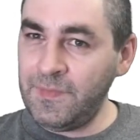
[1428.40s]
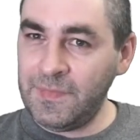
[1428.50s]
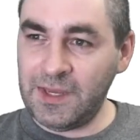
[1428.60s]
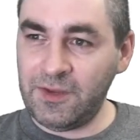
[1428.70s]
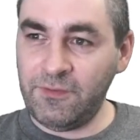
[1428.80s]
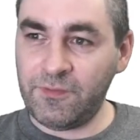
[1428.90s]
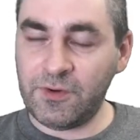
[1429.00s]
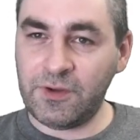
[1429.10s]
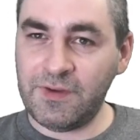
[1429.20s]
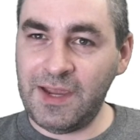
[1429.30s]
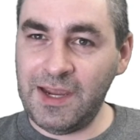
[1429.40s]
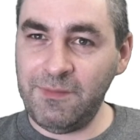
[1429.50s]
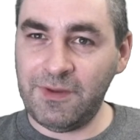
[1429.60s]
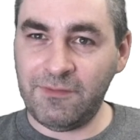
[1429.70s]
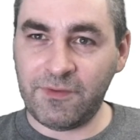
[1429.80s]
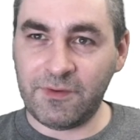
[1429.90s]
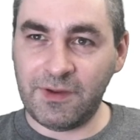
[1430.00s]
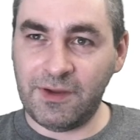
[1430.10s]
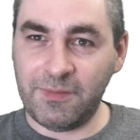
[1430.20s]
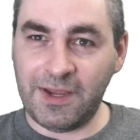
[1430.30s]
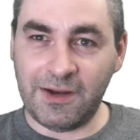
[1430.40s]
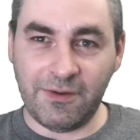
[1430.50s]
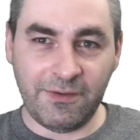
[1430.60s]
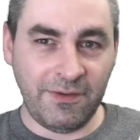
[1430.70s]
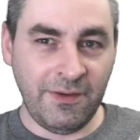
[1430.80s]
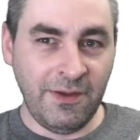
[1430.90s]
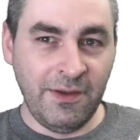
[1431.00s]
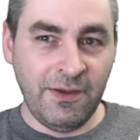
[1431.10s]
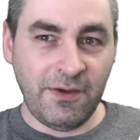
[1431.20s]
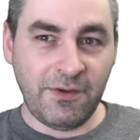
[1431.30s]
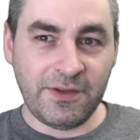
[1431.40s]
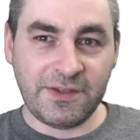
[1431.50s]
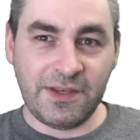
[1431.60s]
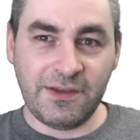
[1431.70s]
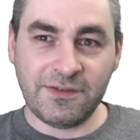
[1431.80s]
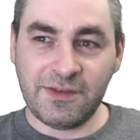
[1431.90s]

thank you for your time and for hearing me out on all these things.